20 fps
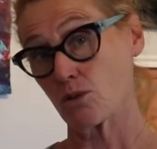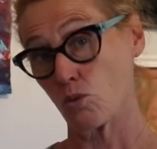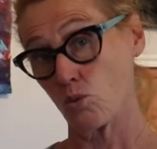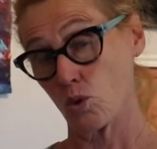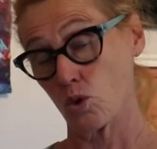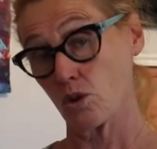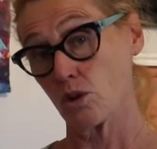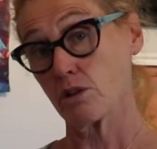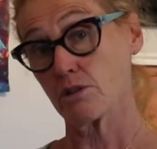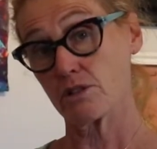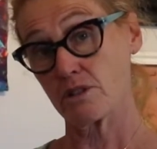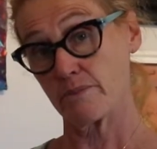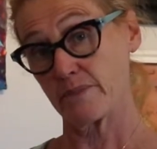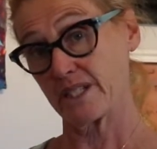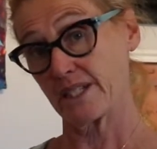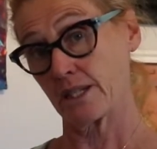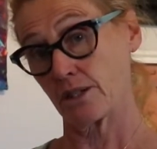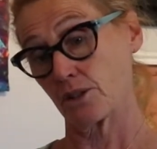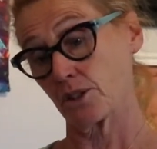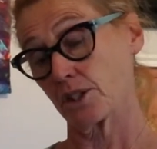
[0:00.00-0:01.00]
the wool or the
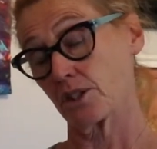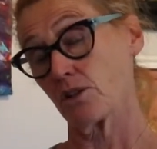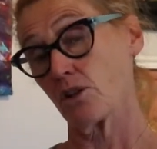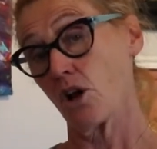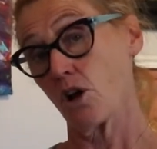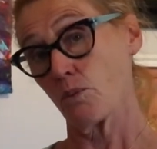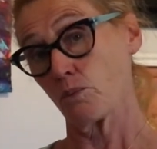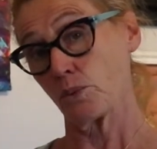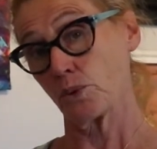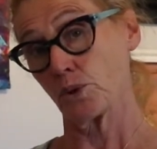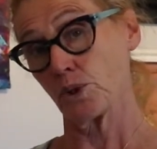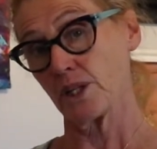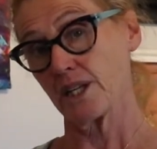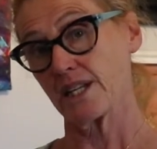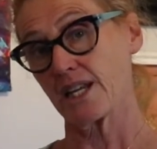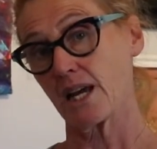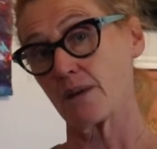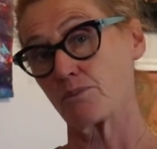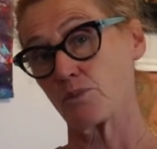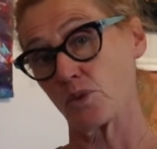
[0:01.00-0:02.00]
material, pull it
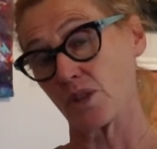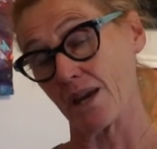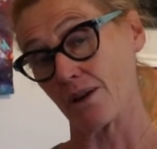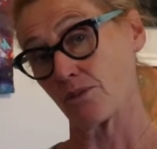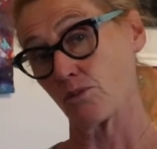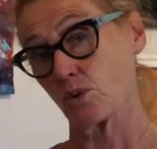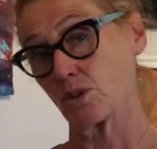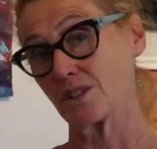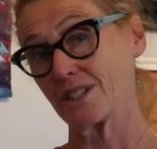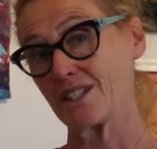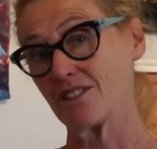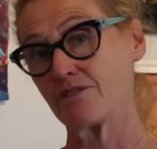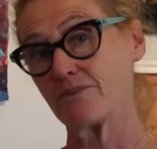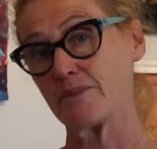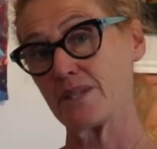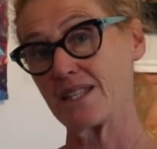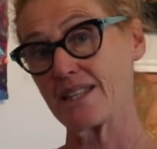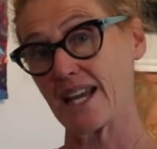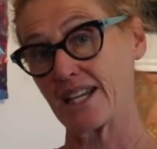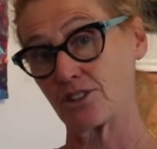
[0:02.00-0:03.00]
up, that will give
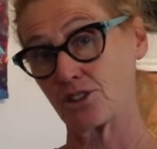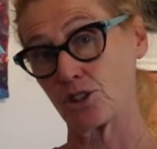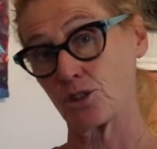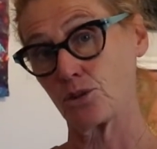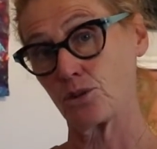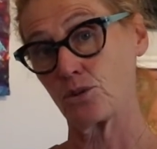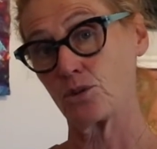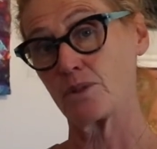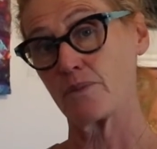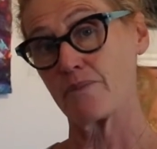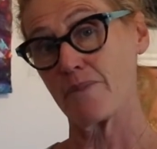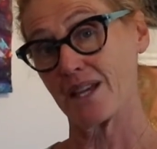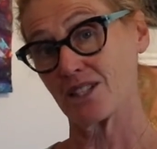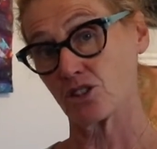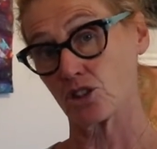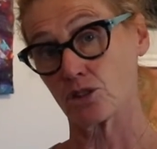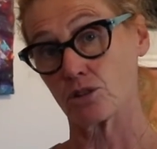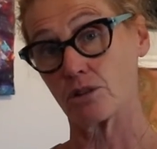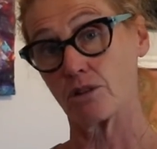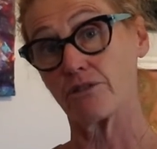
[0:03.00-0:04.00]
me that
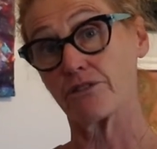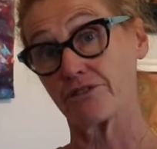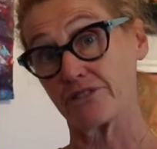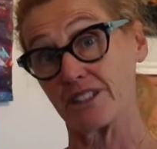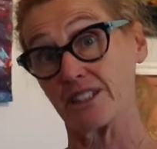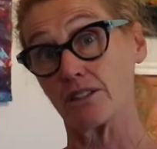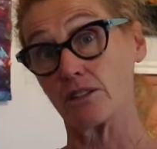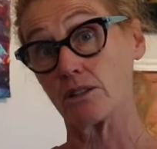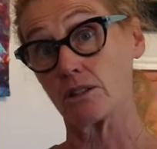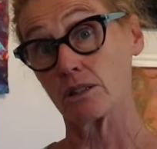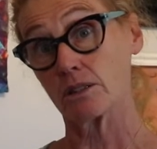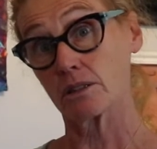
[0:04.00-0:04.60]
two-dimensional feel.